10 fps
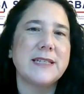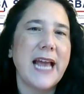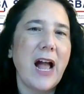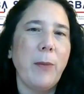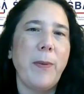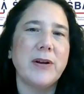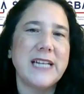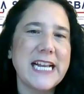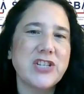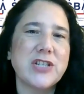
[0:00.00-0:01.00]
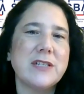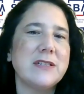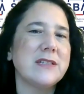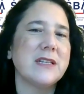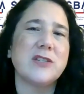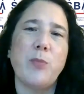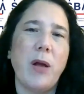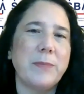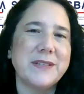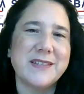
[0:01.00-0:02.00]
to help our nation's
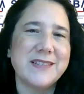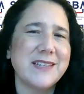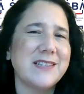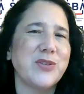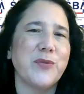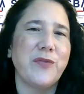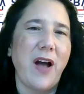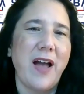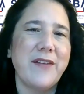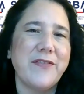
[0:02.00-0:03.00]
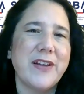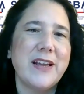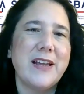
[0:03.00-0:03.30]
small businesses survive.